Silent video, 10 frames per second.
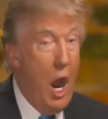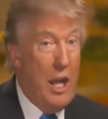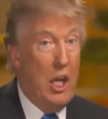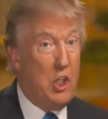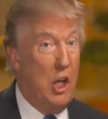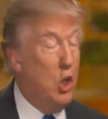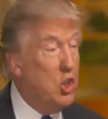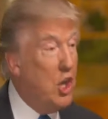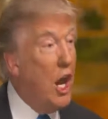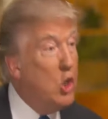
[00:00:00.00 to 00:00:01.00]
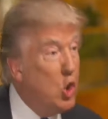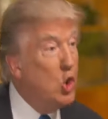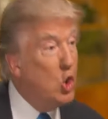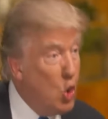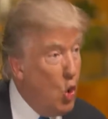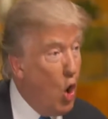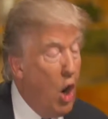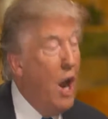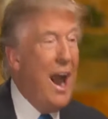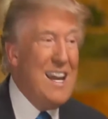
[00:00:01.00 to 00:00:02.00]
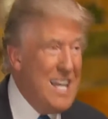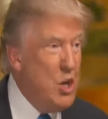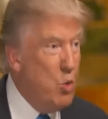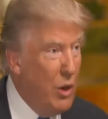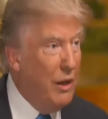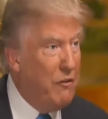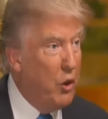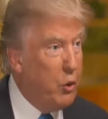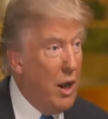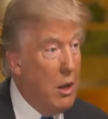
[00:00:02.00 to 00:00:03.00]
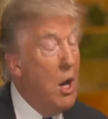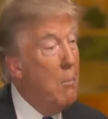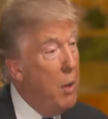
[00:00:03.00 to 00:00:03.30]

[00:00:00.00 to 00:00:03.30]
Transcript: I guess I could say I should sue her. I didn't really feel threatened.